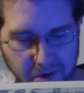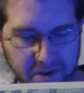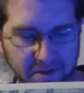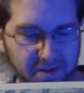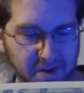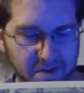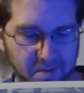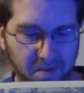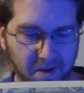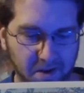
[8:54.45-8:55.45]
And the
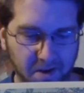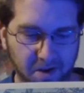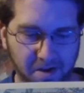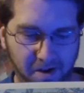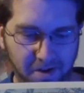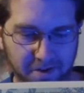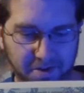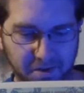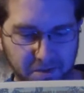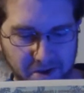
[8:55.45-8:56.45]
same
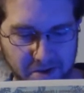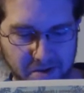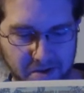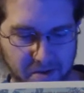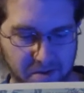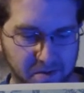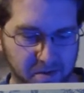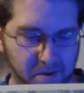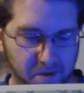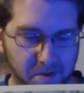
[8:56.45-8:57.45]
artist as well,
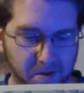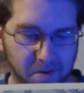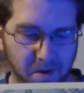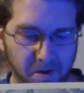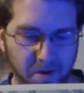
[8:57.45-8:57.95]
Kokolo.